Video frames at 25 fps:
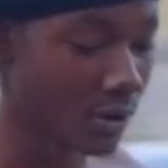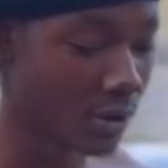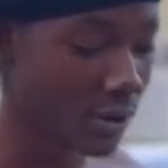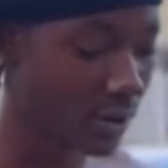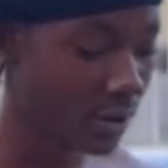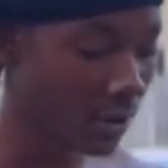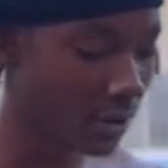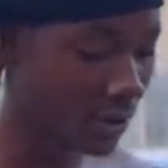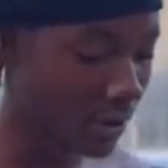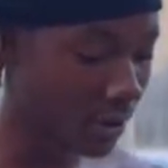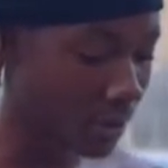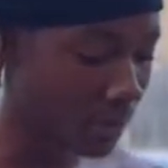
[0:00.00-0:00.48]

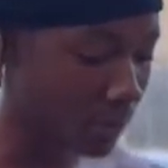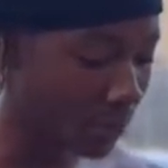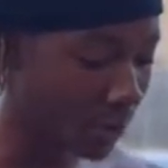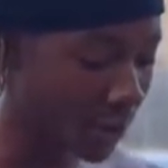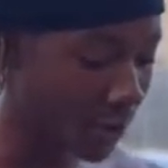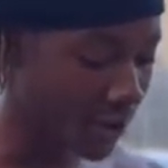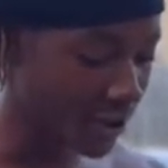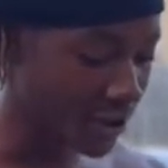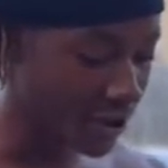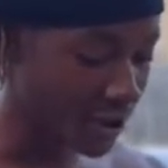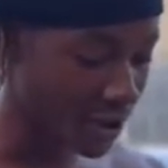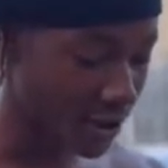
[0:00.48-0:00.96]
Give me
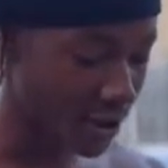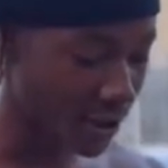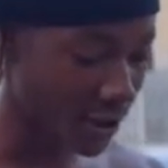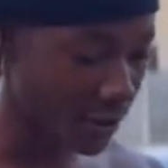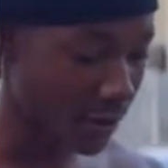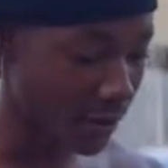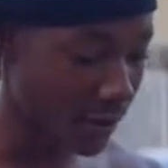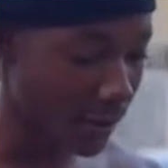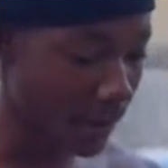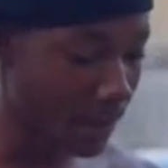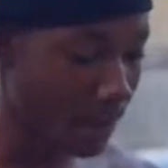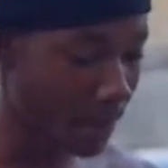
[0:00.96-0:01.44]
another one.
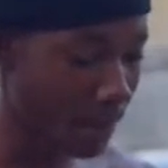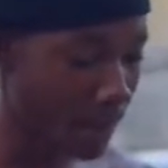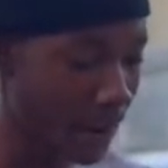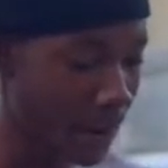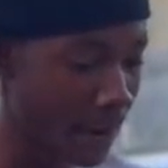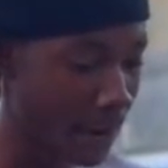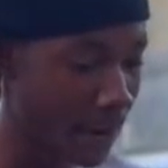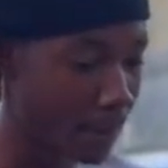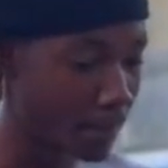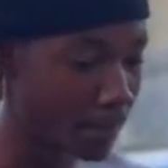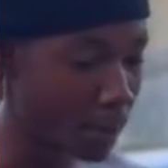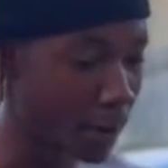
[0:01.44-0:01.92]

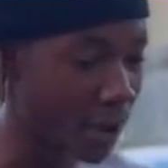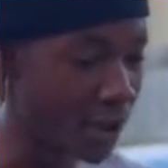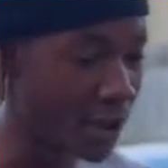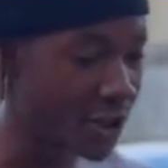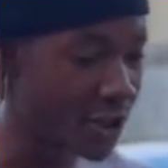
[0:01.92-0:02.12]
Come on.